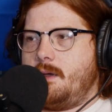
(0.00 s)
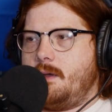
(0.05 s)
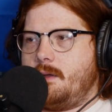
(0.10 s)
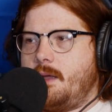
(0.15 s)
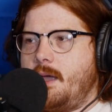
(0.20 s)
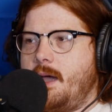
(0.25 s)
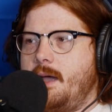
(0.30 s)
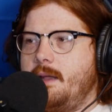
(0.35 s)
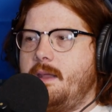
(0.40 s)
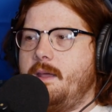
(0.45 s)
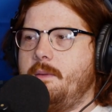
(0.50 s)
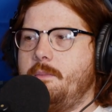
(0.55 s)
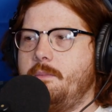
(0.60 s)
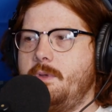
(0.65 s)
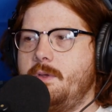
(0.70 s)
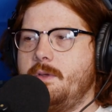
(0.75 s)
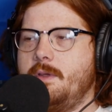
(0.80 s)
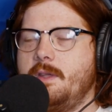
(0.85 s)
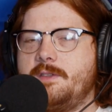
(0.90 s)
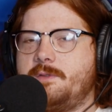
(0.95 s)

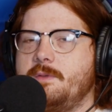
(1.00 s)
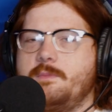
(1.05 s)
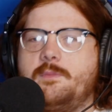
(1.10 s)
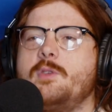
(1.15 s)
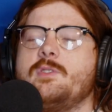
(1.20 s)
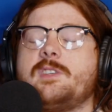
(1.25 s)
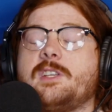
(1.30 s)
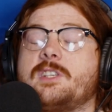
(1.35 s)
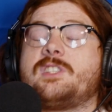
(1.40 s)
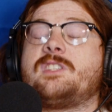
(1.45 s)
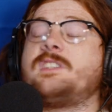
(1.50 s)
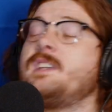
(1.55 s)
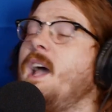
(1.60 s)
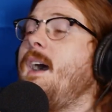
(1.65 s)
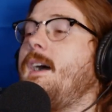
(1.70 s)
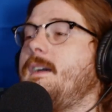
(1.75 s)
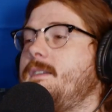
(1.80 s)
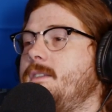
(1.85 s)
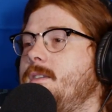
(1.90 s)
goddamn. His music sucks.